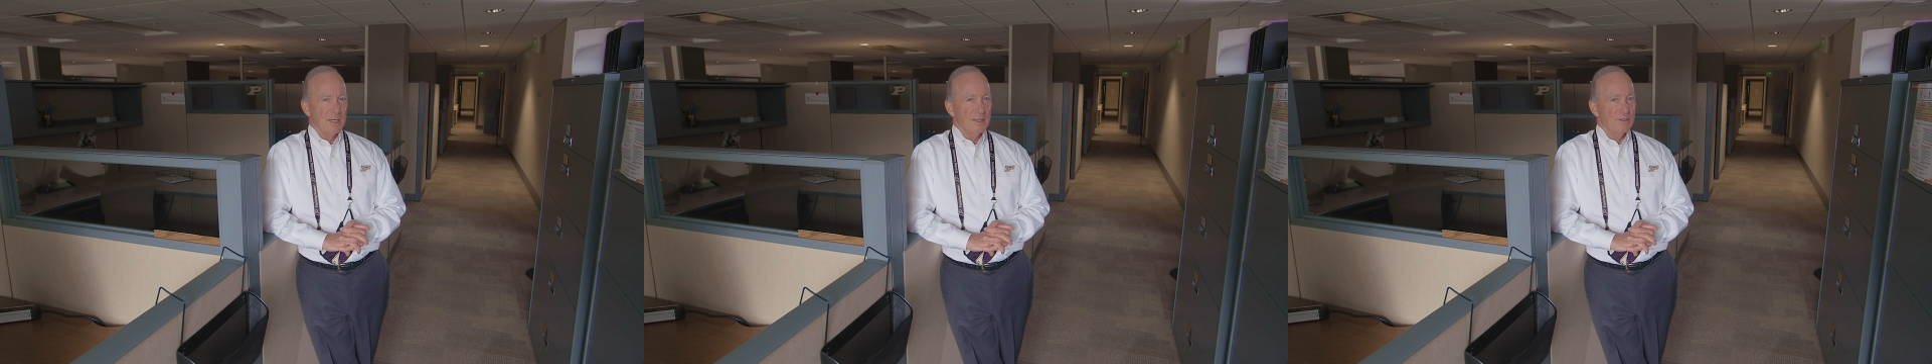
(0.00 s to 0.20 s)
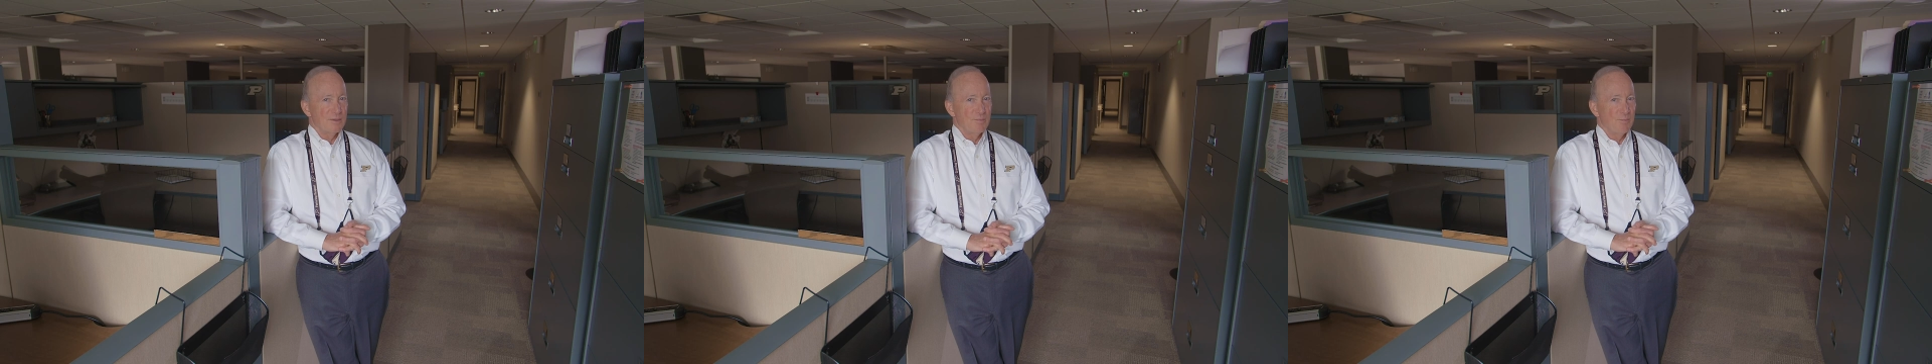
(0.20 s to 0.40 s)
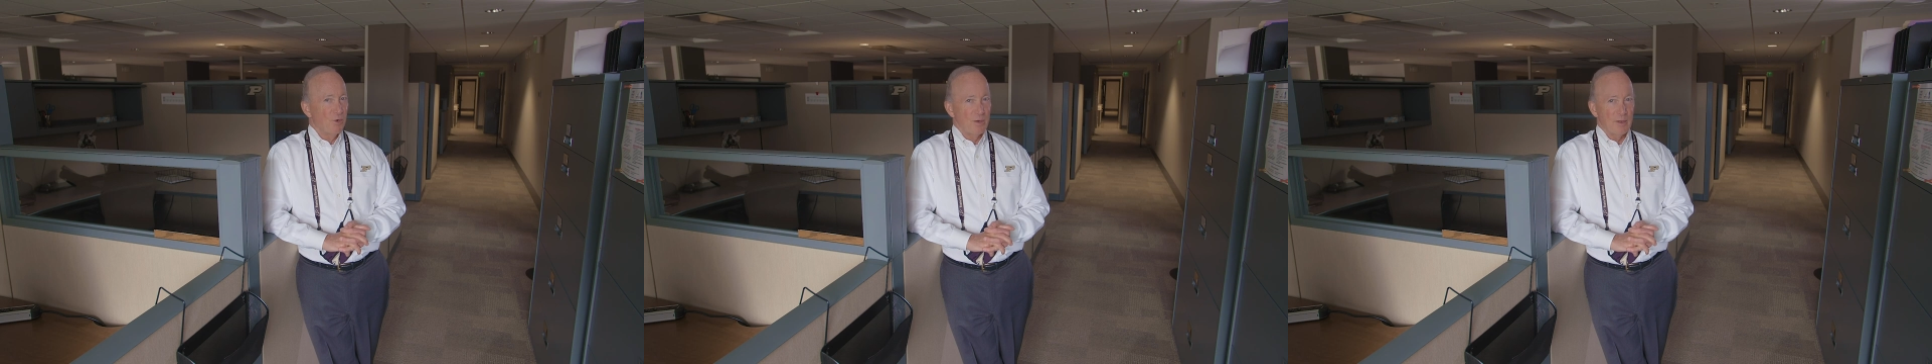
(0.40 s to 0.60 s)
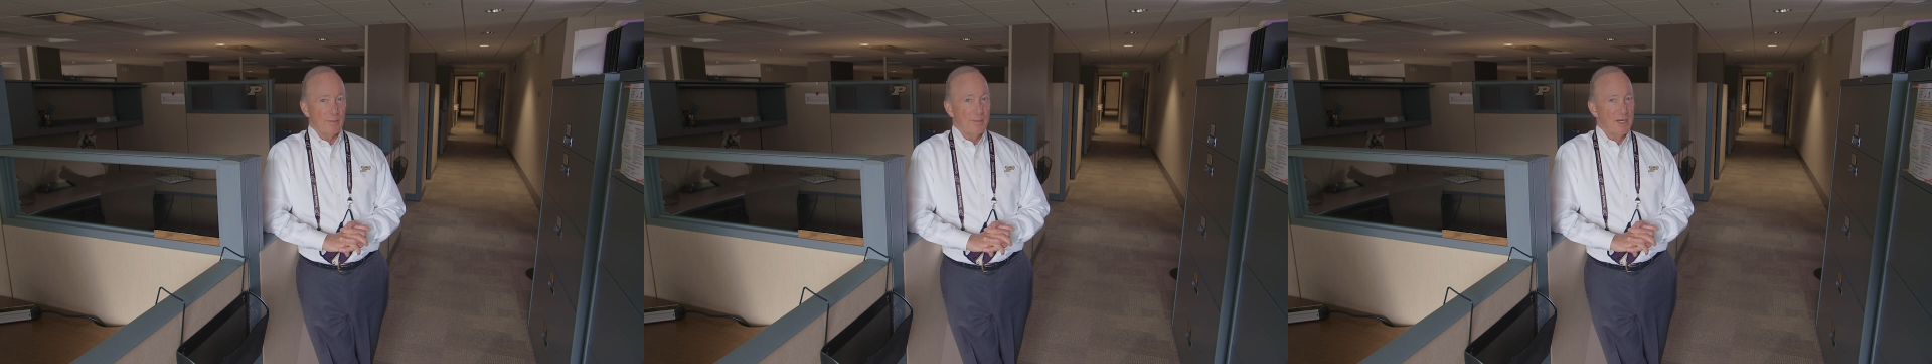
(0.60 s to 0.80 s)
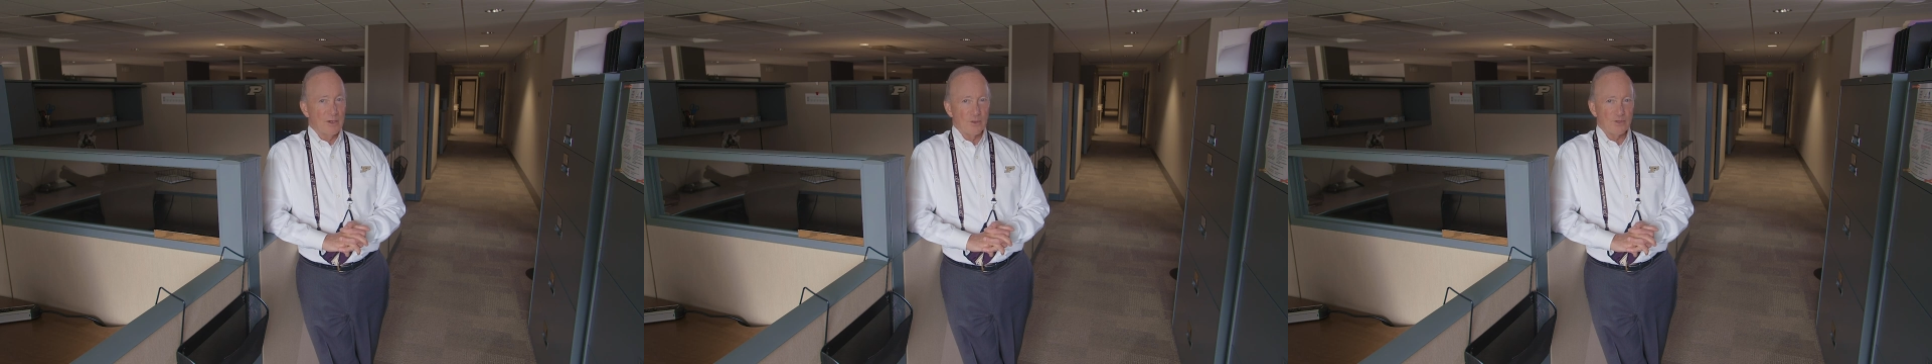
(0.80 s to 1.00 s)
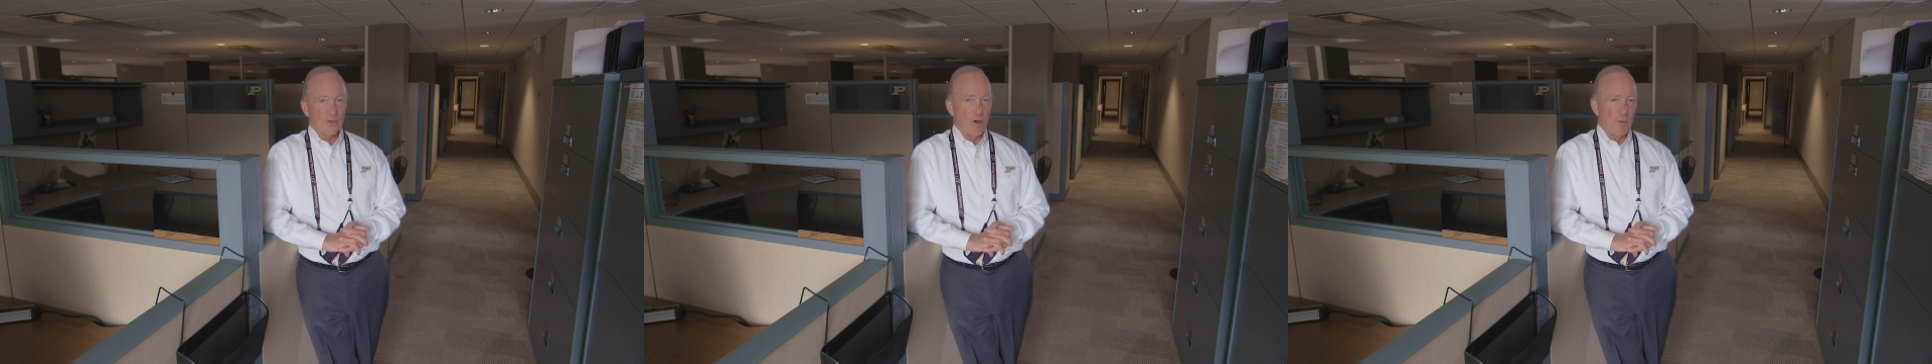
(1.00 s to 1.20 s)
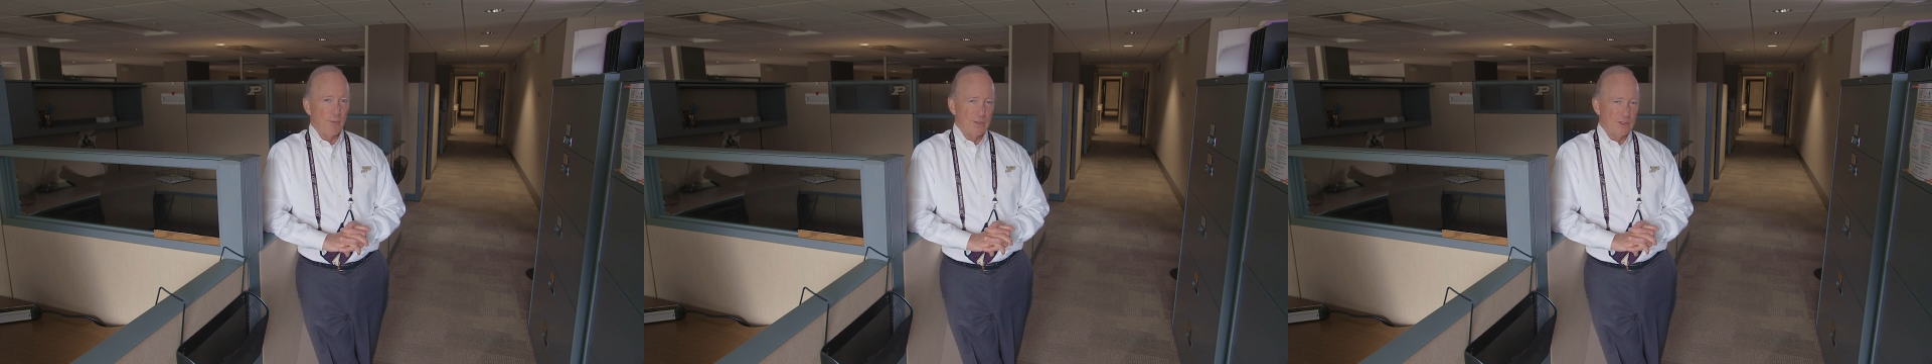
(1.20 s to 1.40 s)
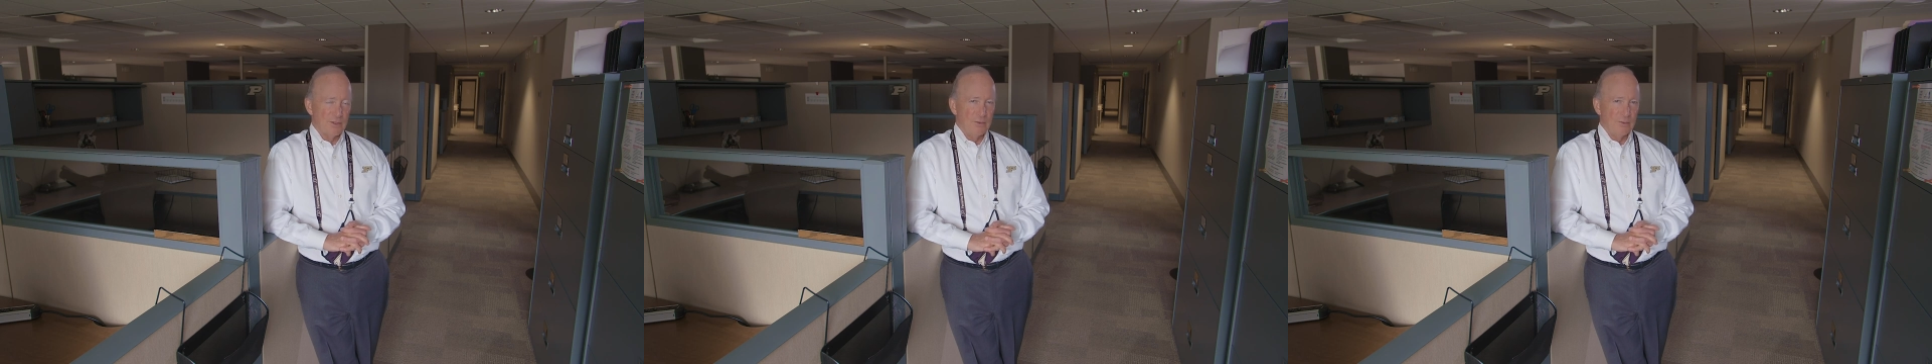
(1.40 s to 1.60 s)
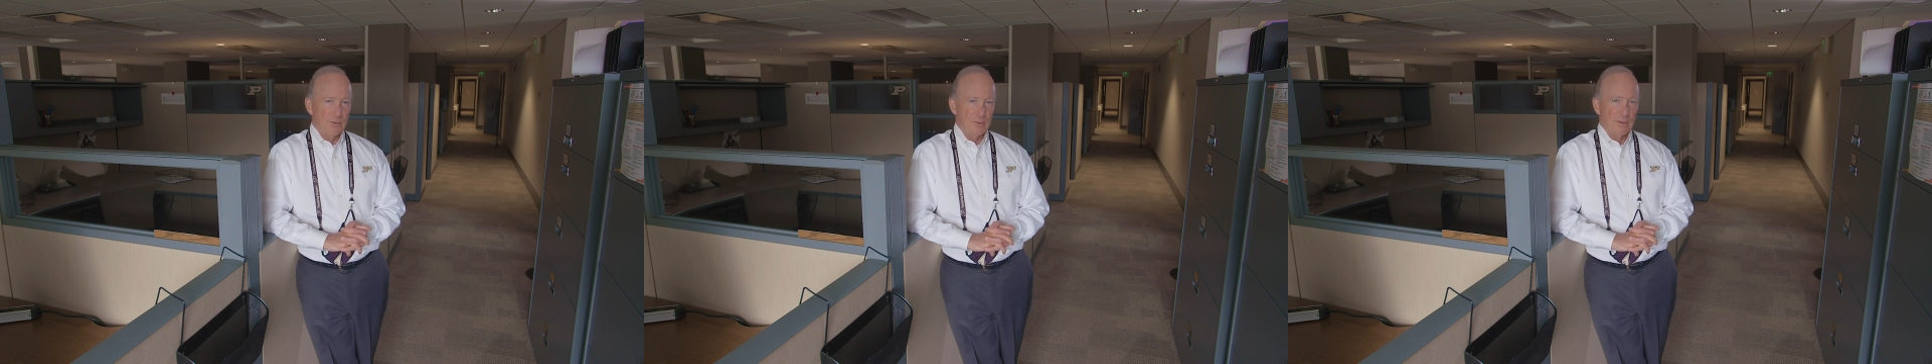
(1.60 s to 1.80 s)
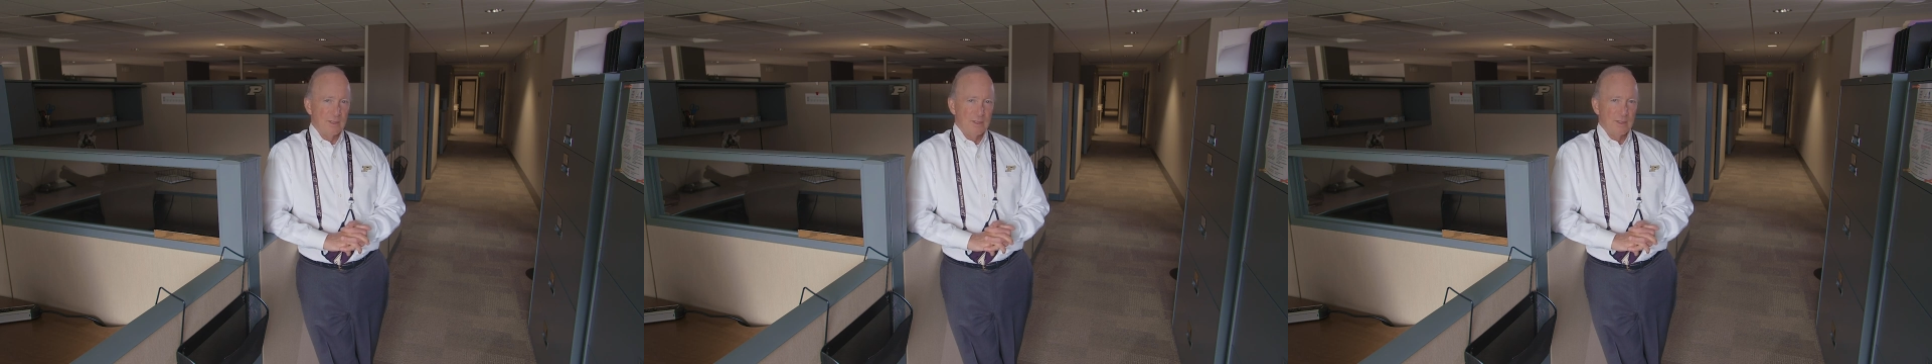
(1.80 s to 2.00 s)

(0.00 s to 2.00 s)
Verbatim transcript: as Boilermakers always do,